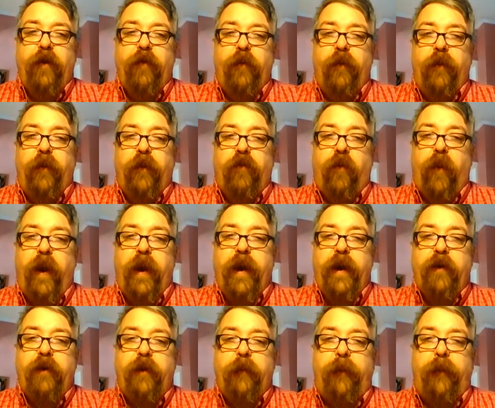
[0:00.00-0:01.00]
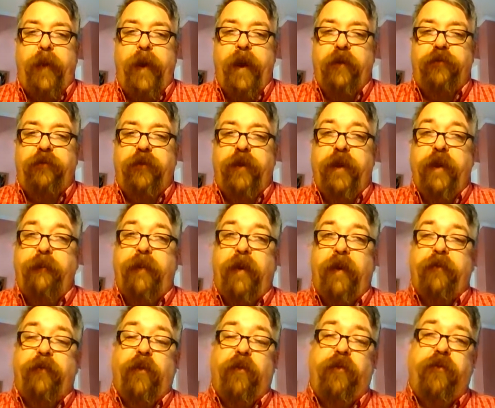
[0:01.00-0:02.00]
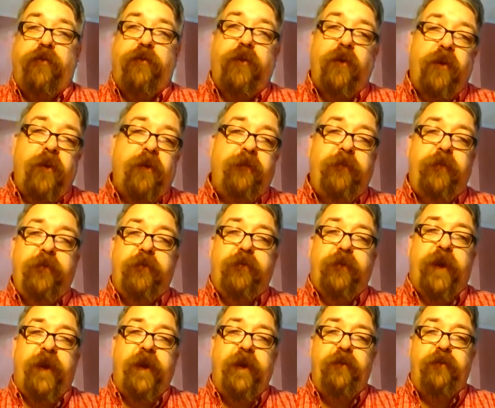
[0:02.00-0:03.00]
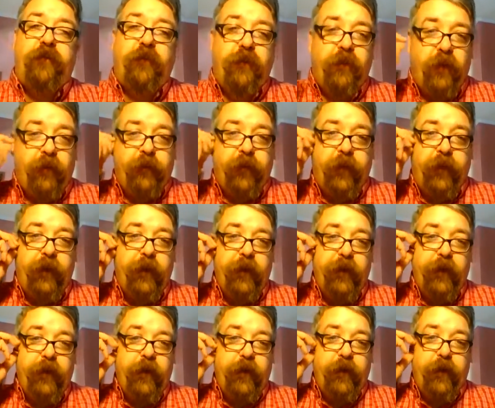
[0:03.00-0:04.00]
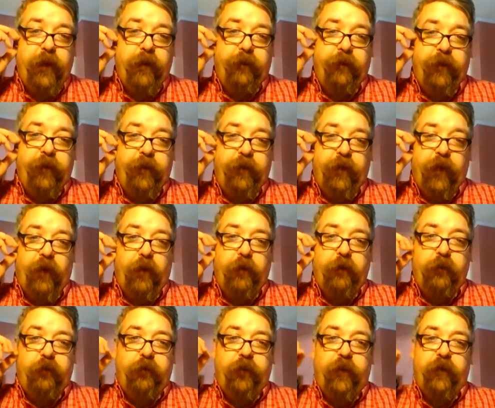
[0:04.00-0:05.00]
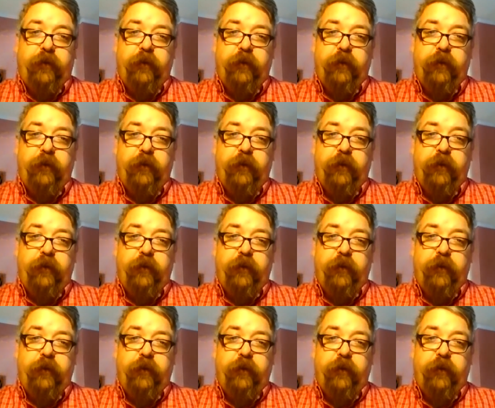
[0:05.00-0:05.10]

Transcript: with a cranial capacity about the third of the size of an adult.